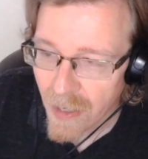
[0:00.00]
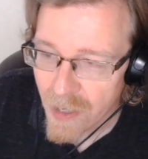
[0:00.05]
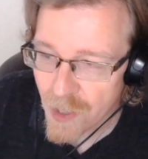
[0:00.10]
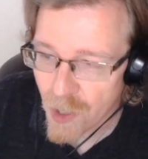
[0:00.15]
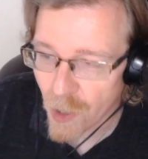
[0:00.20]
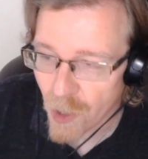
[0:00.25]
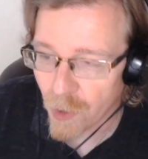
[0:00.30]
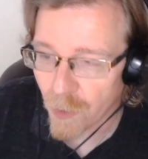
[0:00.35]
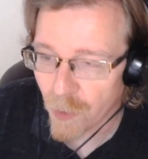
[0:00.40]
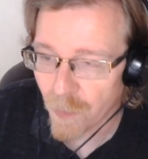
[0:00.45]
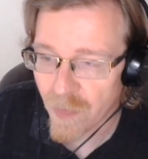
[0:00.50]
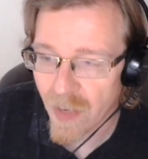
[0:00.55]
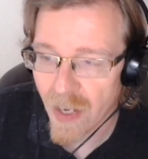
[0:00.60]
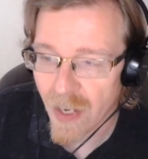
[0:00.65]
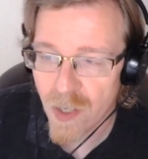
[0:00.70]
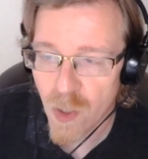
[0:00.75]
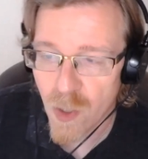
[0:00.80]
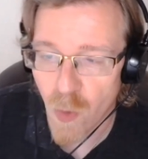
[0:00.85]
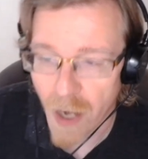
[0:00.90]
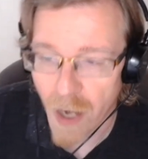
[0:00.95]
So
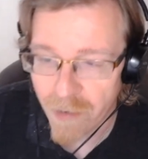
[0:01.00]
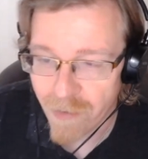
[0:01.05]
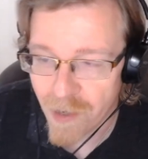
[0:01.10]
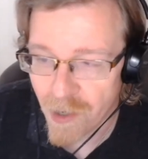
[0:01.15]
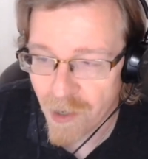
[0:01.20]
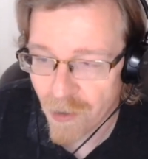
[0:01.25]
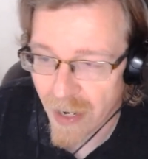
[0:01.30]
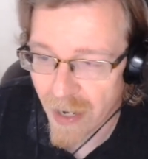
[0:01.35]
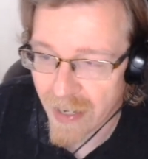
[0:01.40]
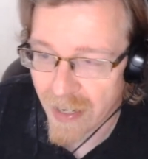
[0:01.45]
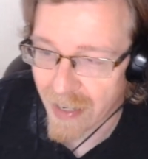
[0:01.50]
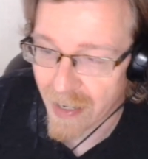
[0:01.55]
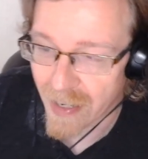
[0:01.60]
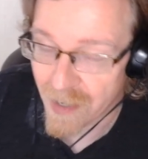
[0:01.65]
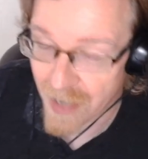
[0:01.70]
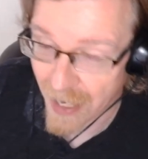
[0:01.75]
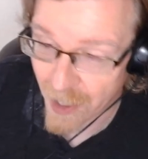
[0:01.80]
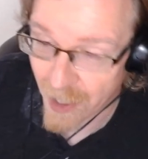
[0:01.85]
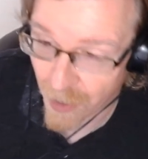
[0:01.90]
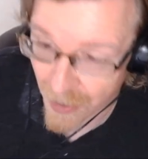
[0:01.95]
Squadron Strike
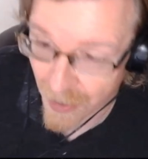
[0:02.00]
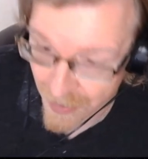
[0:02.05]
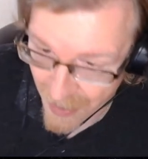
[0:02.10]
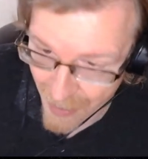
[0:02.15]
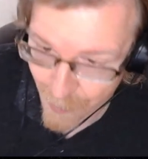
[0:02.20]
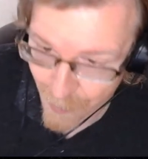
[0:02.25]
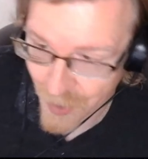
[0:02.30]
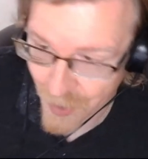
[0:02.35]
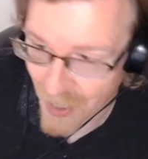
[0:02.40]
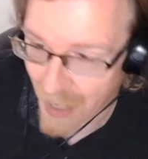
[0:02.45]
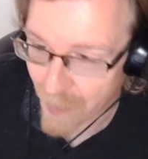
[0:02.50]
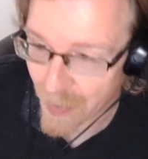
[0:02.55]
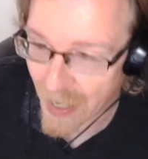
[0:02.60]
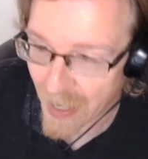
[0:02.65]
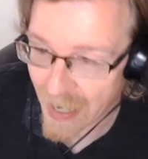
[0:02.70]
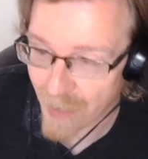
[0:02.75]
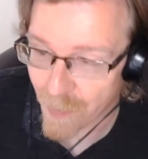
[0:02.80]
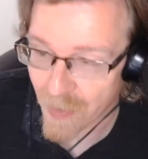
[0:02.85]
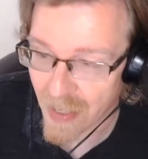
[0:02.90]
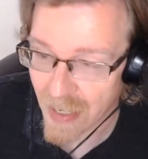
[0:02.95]
is actually a tabletop
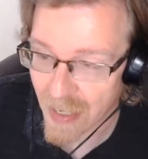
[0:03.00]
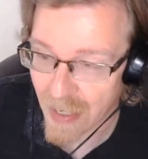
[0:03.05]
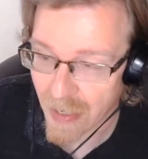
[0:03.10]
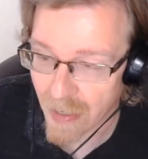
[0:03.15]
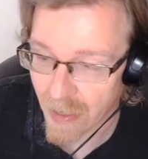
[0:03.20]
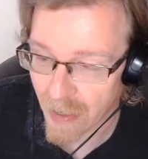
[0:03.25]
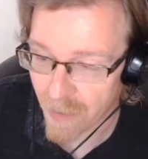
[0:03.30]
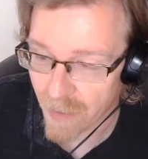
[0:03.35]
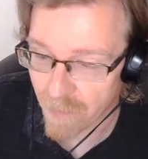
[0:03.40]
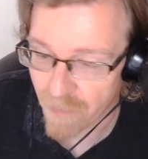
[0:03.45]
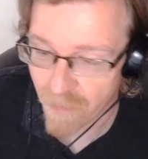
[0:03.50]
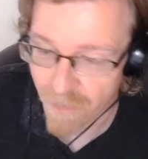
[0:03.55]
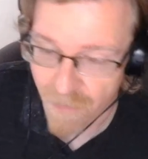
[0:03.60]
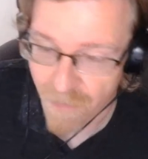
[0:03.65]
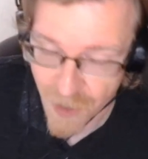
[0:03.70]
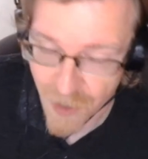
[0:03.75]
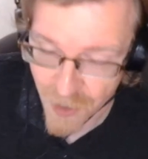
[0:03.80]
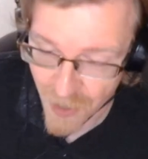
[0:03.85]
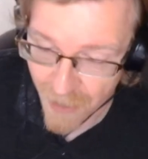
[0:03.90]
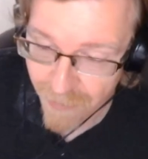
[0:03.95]
game. The, uh,
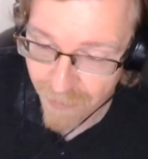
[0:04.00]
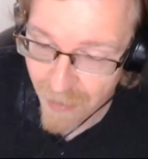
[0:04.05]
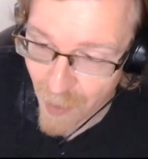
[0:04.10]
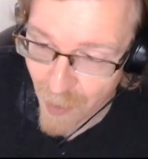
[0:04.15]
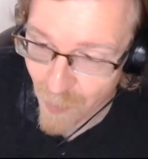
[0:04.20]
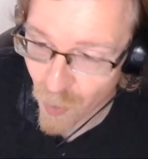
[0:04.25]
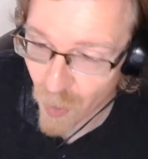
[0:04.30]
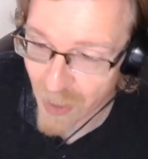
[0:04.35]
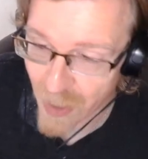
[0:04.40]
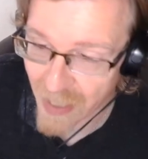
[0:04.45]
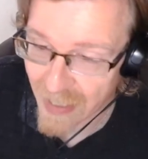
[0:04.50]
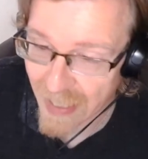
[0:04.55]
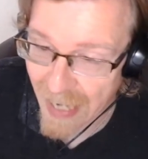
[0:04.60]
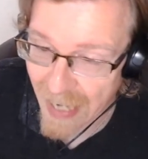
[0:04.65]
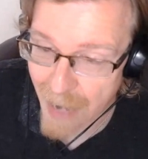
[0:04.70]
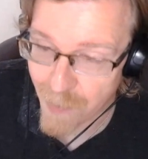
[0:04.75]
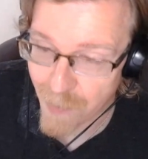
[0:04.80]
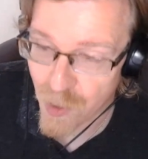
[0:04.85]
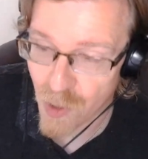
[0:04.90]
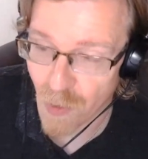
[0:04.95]
the stuff we've been putting in
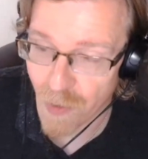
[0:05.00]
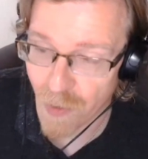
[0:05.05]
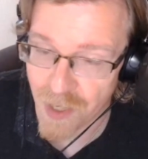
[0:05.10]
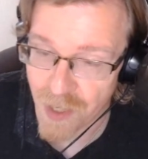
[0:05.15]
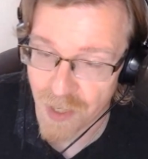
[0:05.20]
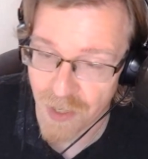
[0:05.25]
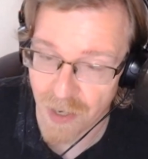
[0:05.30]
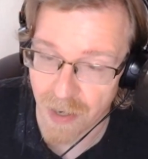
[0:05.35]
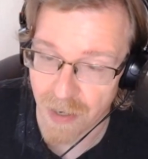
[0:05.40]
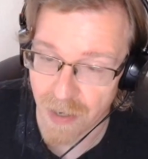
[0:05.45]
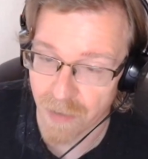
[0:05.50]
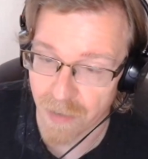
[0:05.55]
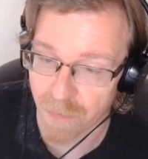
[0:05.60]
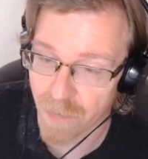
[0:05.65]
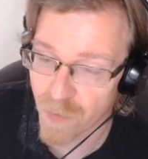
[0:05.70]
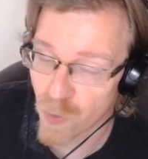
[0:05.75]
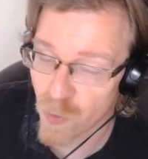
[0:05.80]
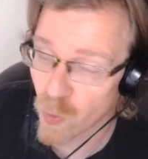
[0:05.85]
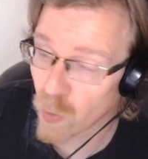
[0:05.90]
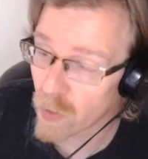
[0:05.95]
the app store is a
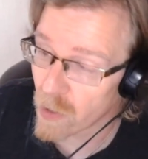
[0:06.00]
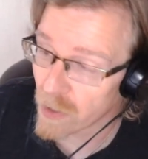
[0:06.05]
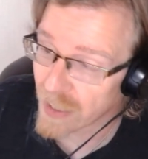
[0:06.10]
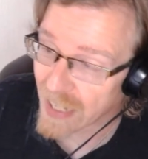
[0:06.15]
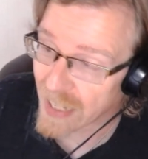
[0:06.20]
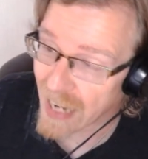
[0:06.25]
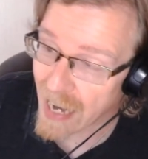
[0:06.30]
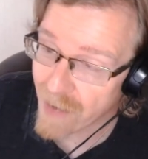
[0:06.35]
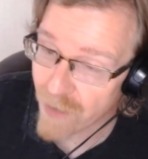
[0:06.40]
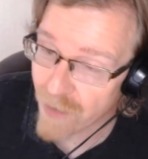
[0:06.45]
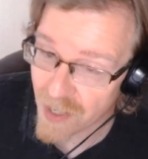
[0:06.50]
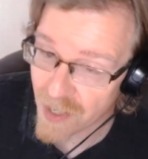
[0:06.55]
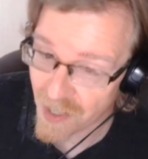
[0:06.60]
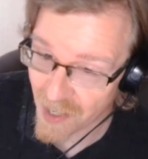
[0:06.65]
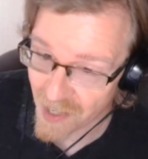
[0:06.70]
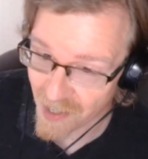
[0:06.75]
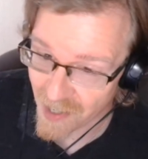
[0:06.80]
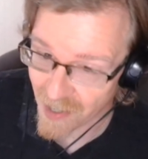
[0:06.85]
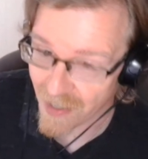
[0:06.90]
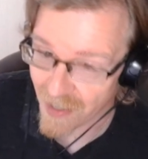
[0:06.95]
tool called the Avid
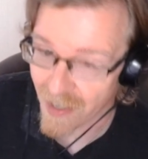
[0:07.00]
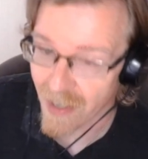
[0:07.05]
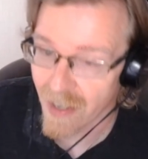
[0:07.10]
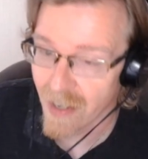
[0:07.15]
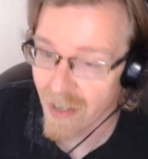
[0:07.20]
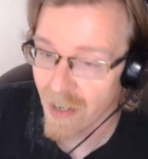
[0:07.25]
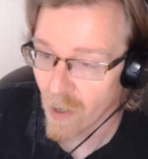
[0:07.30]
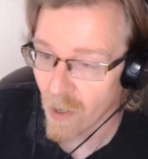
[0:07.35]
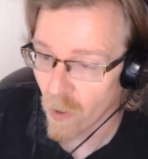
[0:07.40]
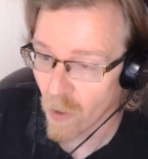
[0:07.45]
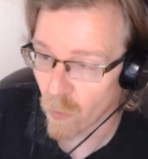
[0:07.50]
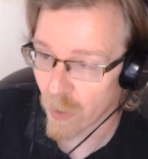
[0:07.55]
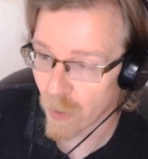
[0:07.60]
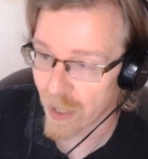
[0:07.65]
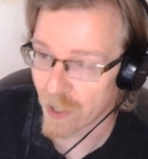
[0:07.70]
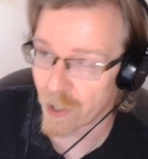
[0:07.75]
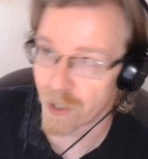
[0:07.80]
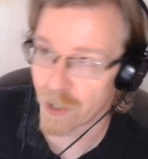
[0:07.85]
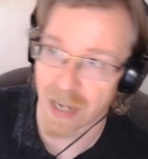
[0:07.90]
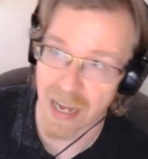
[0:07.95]
Assistant,
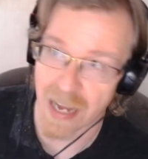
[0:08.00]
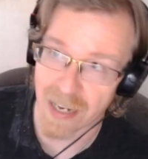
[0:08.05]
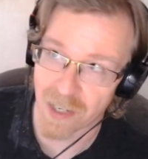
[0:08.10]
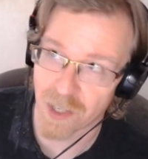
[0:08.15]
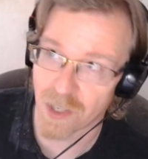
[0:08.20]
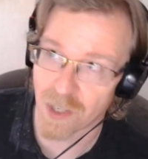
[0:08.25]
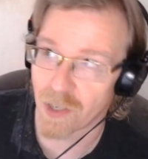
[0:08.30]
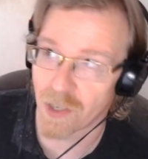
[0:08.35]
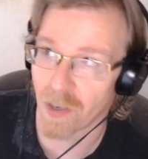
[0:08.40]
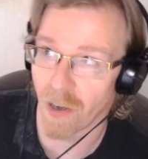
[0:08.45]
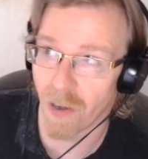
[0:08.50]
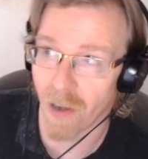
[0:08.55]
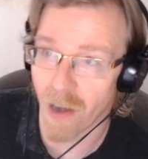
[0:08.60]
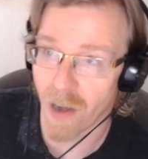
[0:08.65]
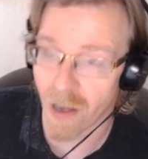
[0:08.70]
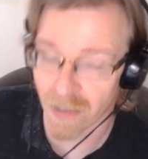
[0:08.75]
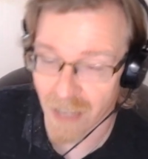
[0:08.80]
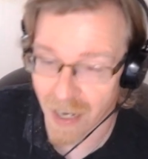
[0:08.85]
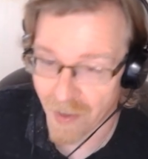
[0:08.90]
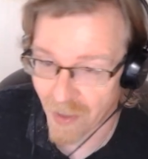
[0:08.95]
which takes
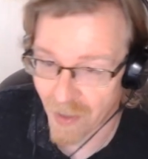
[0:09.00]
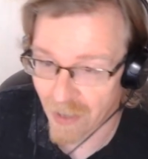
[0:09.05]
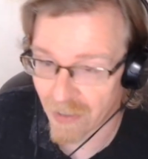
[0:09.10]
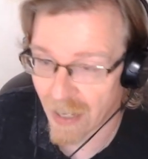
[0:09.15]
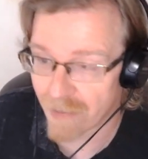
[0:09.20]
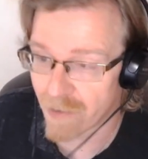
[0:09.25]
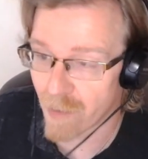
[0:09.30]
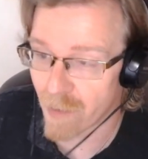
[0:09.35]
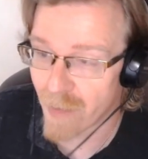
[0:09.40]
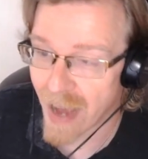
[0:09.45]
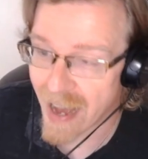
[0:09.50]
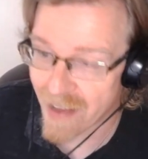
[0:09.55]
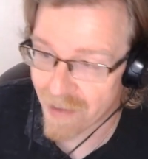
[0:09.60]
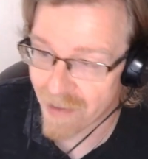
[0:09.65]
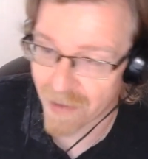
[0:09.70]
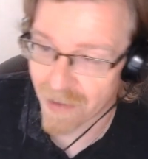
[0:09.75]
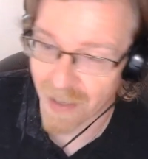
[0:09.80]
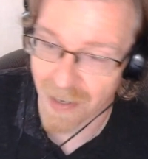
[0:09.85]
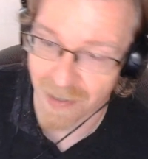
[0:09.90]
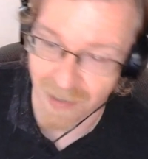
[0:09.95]
a lot of the clever
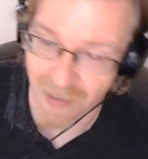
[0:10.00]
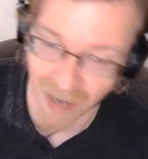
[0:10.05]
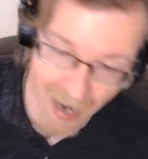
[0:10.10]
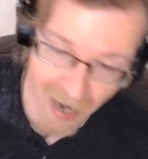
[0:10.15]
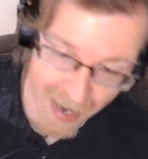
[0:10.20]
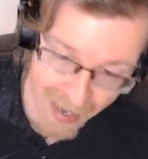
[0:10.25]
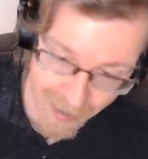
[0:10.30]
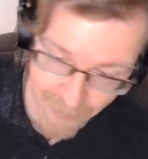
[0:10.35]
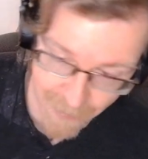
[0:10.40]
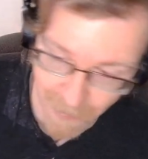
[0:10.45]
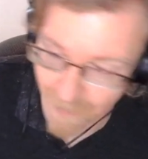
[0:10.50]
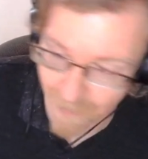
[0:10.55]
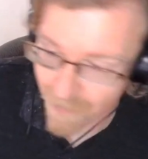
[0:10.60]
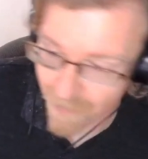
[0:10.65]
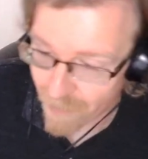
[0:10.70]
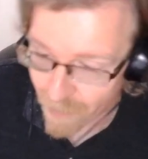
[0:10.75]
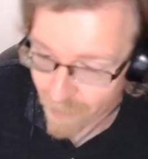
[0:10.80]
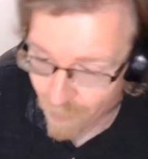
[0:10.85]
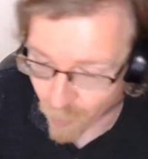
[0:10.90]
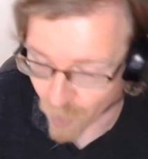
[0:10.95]
math that I've
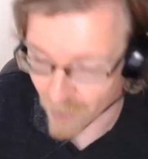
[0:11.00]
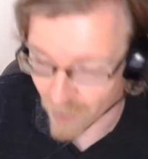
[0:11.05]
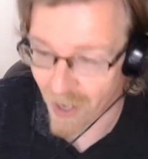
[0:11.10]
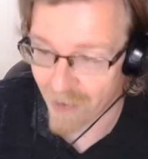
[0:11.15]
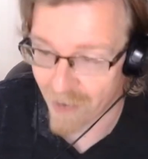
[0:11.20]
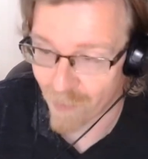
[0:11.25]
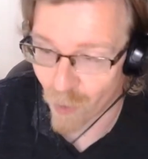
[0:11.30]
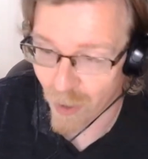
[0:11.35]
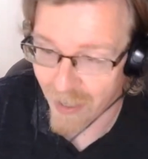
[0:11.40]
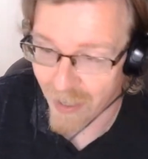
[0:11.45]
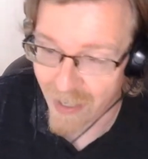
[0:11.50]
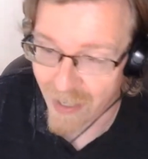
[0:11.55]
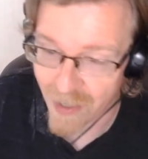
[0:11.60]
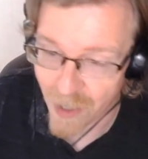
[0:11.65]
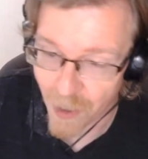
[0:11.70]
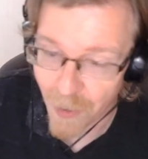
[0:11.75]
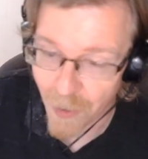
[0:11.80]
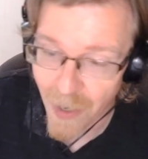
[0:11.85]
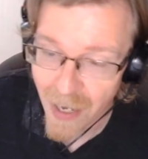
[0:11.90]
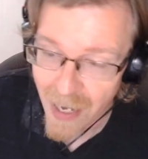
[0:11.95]
put a lot of work
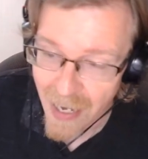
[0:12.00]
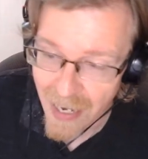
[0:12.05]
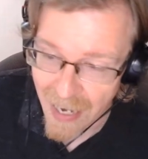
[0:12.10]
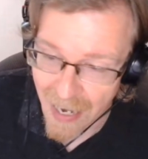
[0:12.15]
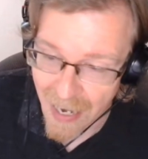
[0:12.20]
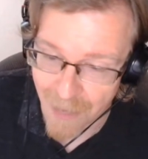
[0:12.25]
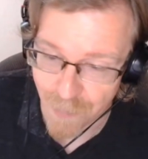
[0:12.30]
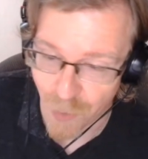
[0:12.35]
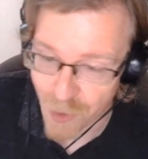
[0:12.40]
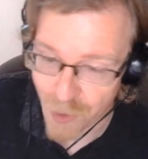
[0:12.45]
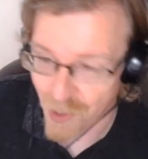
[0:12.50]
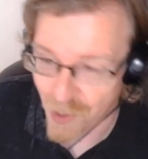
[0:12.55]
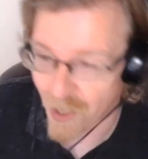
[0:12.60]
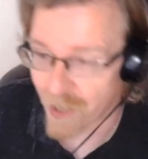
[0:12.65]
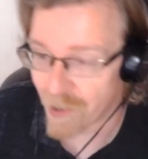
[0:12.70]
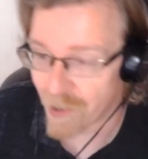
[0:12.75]
into and puts it